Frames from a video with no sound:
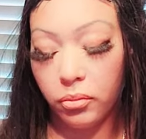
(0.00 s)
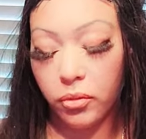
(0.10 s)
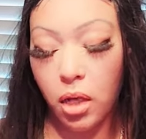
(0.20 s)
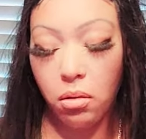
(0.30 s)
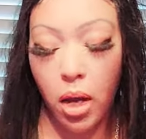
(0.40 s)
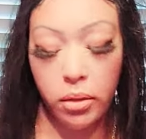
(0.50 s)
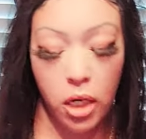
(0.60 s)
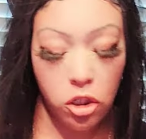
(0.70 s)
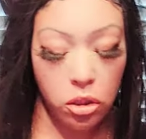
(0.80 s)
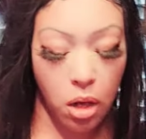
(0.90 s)
Okay,
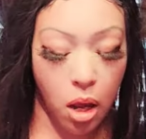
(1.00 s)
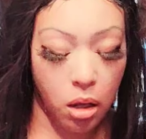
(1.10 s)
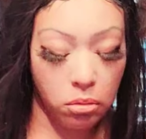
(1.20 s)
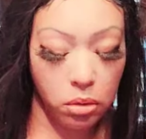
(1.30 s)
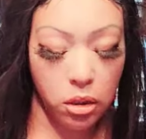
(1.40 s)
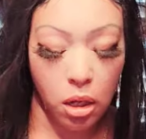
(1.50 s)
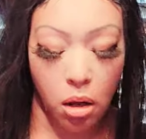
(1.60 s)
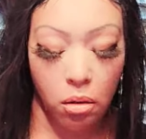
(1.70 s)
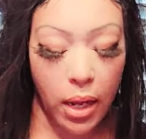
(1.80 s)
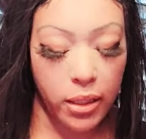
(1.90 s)
that's y'all. It's a
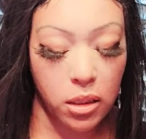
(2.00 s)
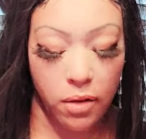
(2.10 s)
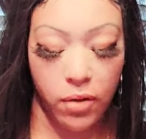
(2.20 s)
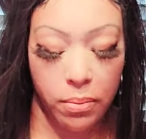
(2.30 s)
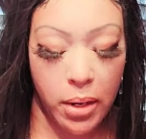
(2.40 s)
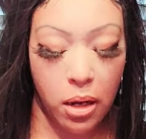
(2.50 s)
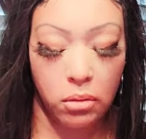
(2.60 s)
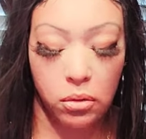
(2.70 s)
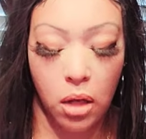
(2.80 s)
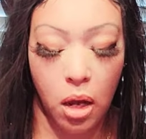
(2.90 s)
whole lot of stuff coming
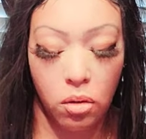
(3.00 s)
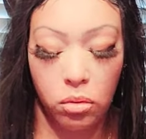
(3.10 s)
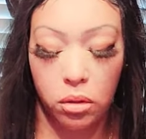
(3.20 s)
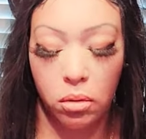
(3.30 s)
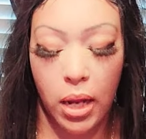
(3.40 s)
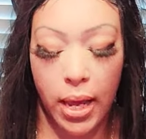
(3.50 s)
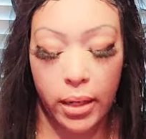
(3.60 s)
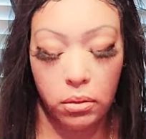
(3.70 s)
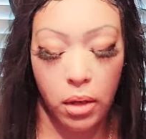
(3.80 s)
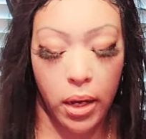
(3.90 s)
out. Y'all going through a
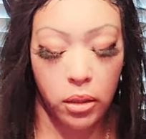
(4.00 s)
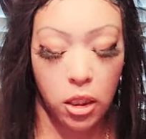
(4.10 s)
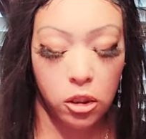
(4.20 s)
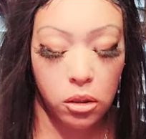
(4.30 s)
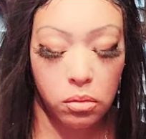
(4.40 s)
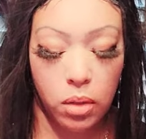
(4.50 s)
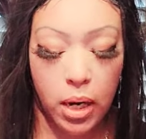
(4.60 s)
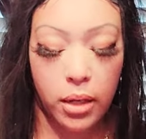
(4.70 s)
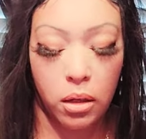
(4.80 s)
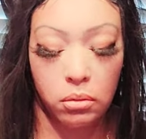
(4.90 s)
lot. Okay, that's just what
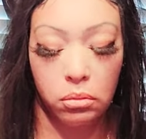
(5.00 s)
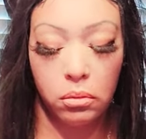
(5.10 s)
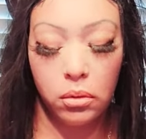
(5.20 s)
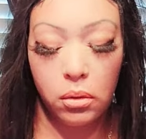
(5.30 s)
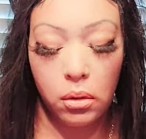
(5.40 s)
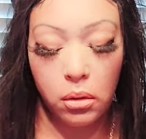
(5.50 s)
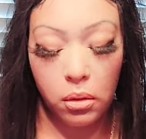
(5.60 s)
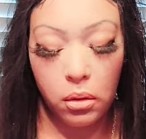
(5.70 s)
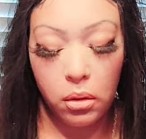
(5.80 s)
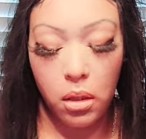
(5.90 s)
I know.
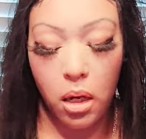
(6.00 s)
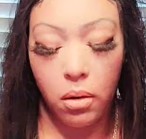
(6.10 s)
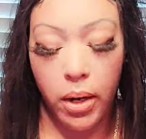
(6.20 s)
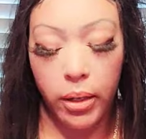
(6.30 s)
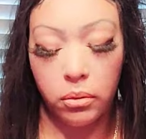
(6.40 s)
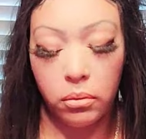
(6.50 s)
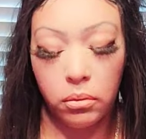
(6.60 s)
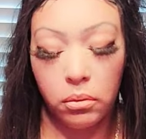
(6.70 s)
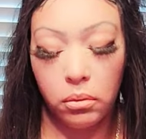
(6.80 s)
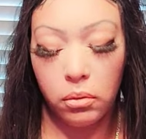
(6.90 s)
All right.
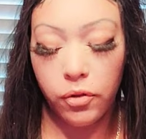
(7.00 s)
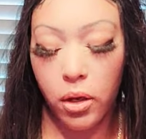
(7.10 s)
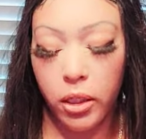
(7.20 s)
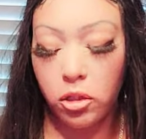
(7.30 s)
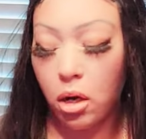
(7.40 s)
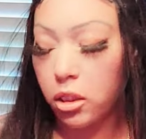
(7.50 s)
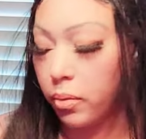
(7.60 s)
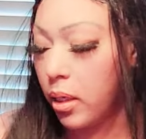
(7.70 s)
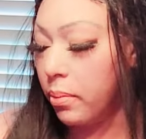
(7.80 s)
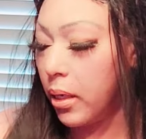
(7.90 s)
For all these cards to
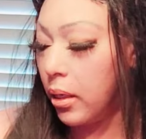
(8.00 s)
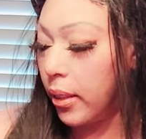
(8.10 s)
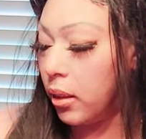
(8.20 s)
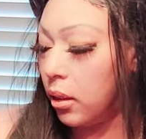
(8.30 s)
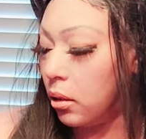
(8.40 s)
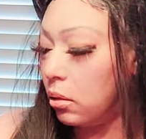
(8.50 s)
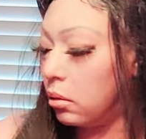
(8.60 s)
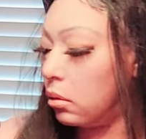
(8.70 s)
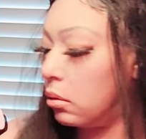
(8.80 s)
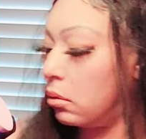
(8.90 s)
be coming out like this.
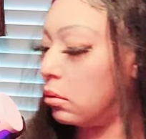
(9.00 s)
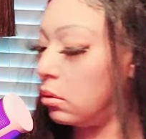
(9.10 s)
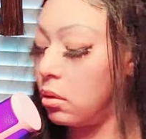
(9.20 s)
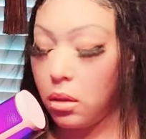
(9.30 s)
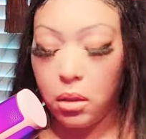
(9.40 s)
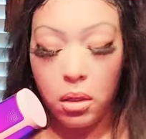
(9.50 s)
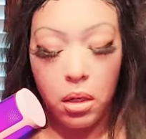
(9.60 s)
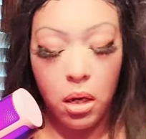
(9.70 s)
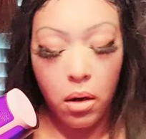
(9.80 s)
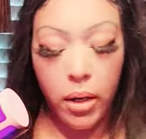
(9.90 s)

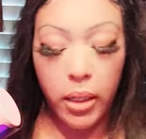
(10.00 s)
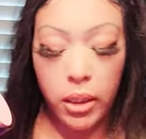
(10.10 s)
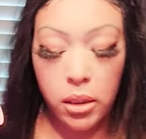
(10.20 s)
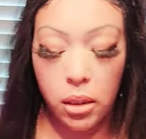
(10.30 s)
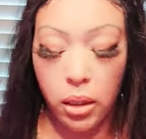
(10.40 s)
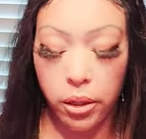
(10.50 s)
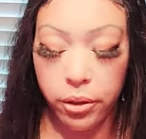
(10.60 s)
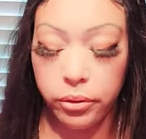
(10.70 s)
All right, let's see here.